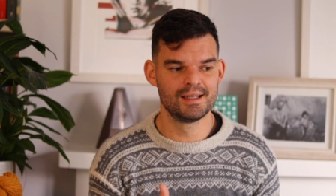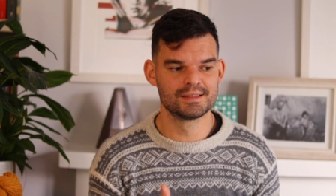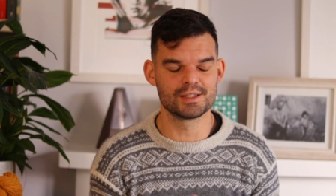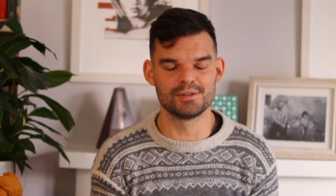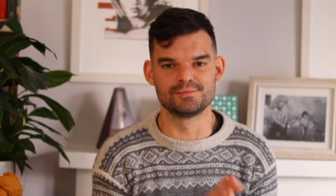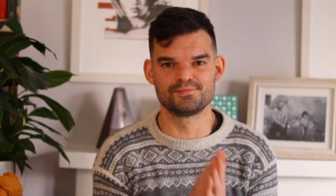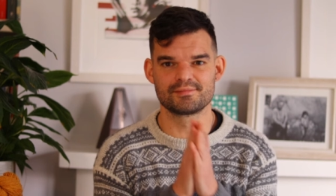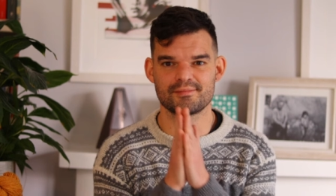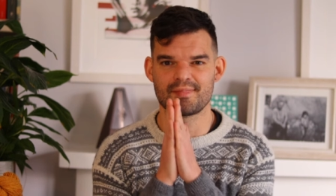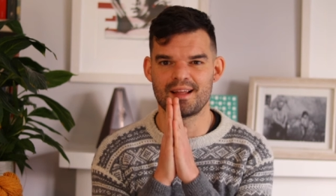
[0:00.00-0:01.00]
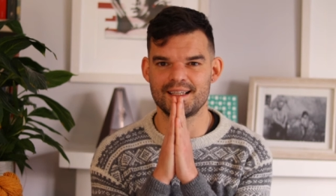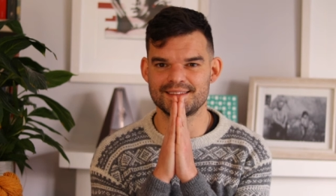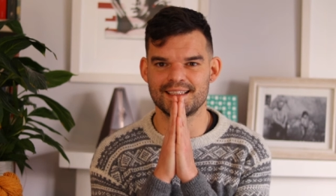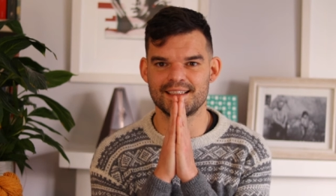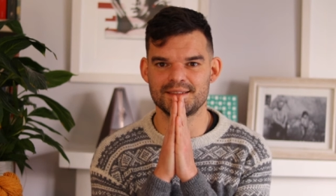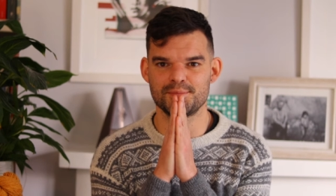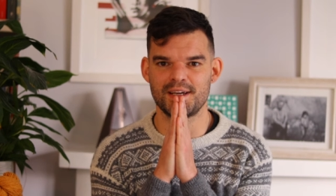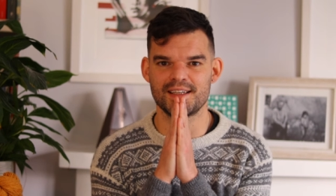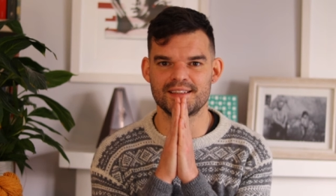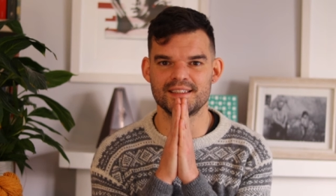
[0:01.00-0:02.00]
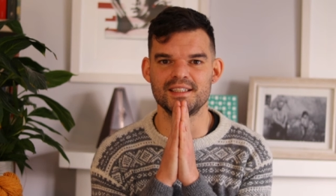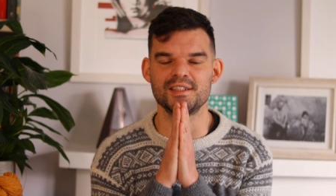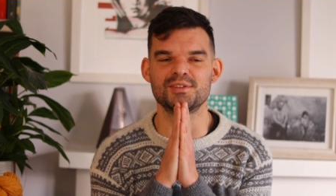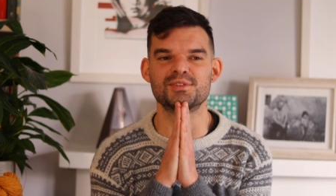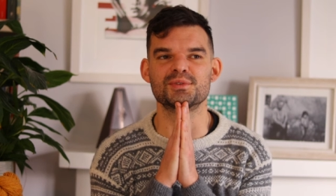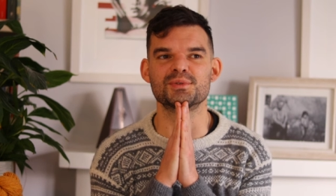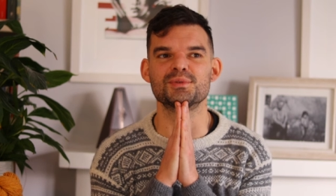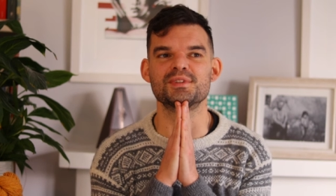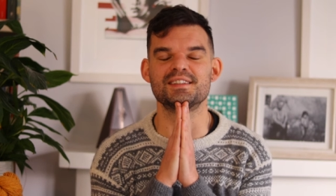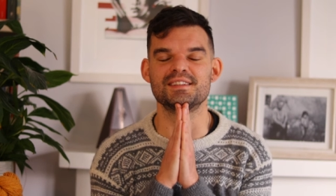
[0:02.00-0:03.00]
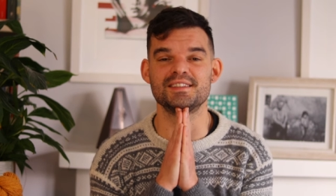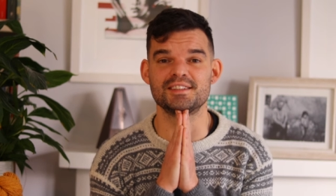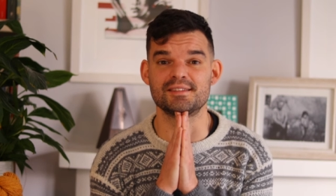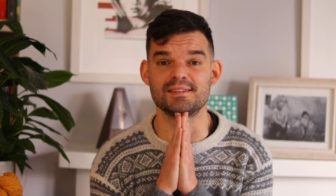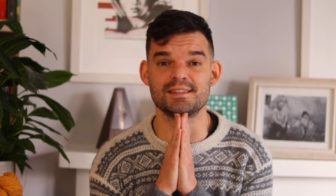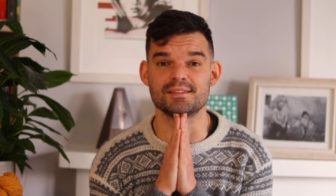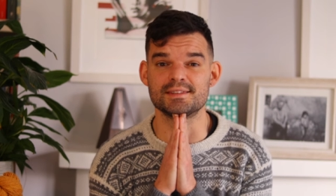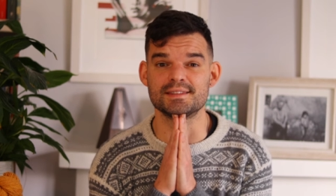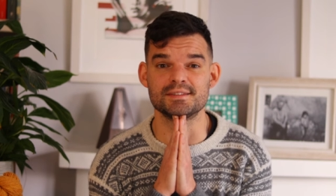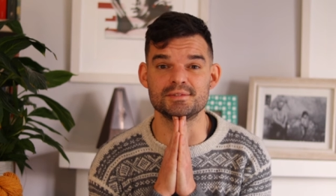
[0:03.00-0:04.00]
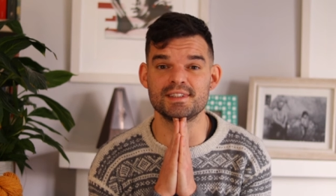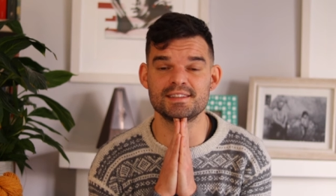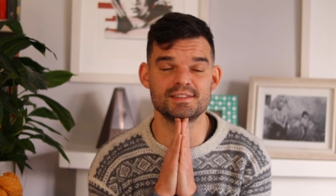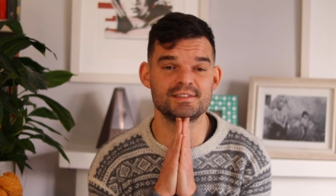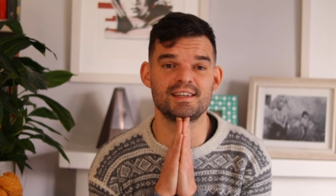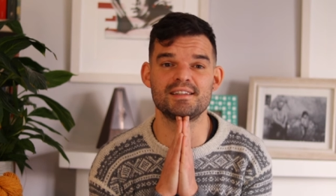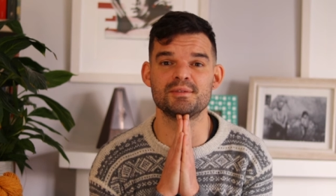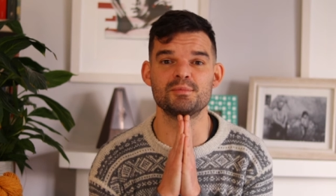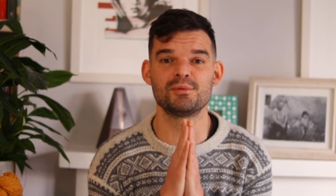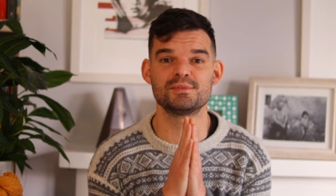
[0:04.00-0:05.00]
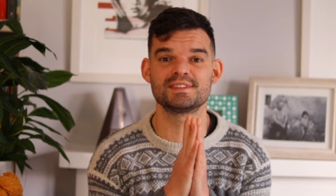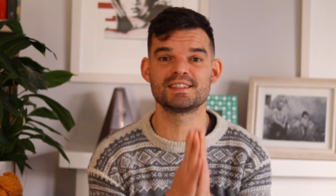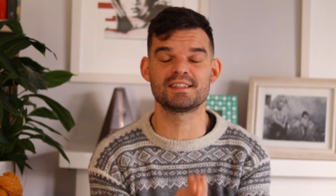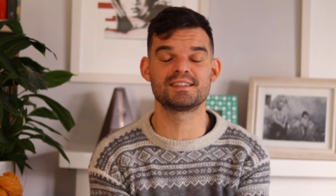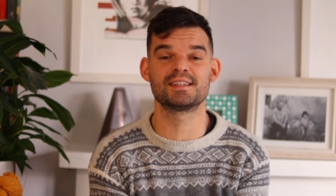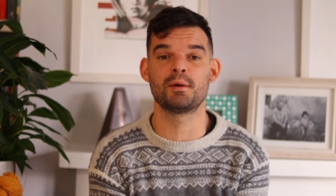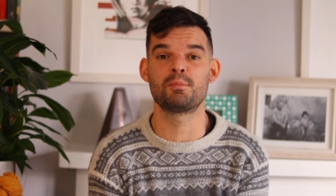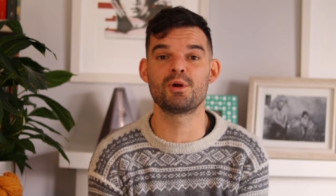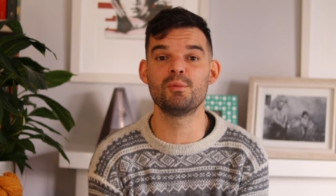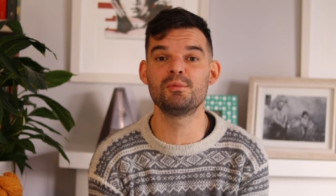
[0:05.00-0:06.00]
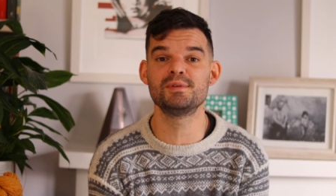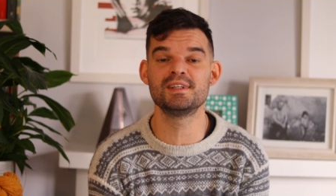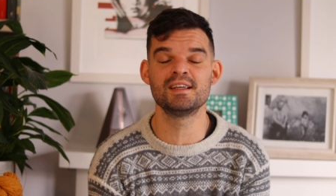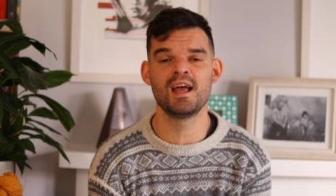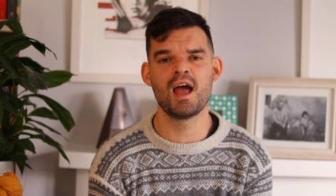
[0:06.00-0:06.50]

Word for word: So let's get back into the nitty-gritty of the situation and the moment that probably